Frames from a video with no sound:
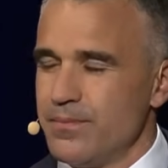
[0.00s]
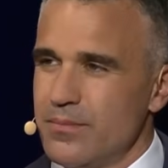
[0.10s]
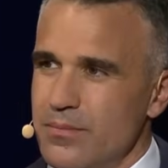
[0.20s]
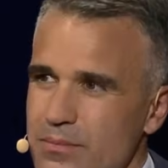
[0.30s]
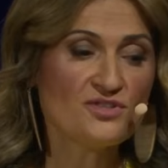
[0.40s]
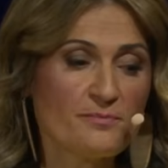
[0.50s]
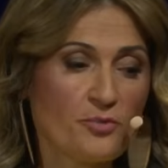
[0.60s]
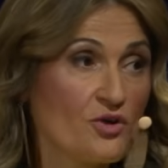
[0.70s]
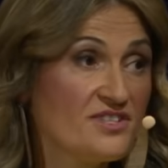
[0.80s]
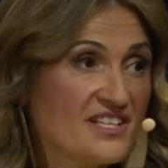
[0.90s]
There was a
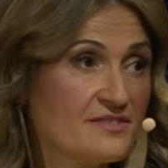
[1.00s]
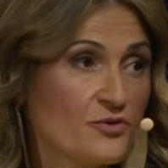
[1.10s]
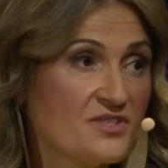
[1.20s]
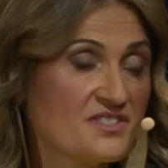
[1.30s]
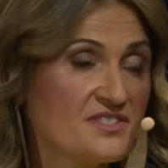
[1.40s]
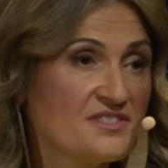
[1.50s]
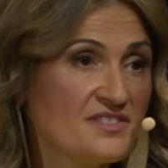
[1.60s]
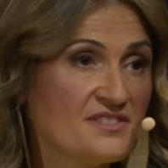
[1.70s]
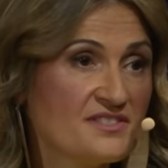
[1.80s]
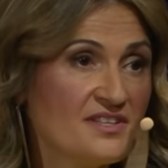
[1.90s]
protest, for
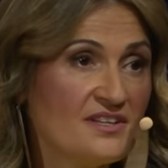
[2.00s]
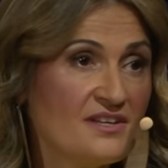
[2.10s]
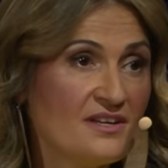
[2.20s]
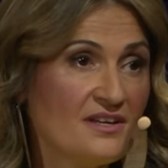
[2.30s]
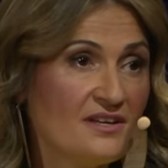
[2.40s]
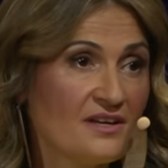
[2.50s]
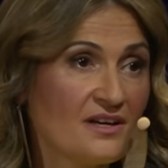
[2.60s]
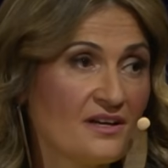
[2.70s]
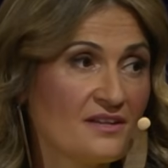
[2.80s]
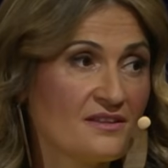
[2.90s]
instance, in Sydney
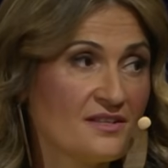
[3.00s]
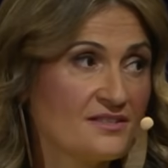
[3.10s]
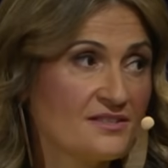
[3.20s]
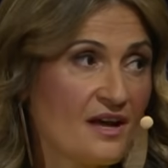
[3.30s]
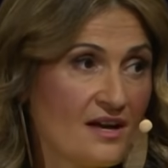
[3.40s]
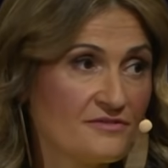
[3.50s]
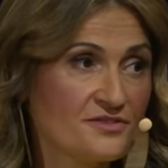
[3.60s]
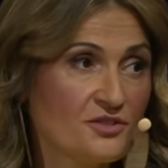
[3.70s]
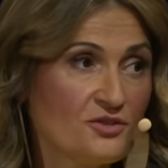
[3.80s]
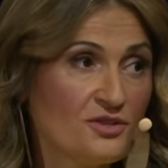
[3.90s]
this
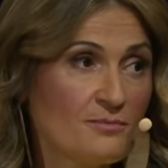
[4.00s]
afternoon.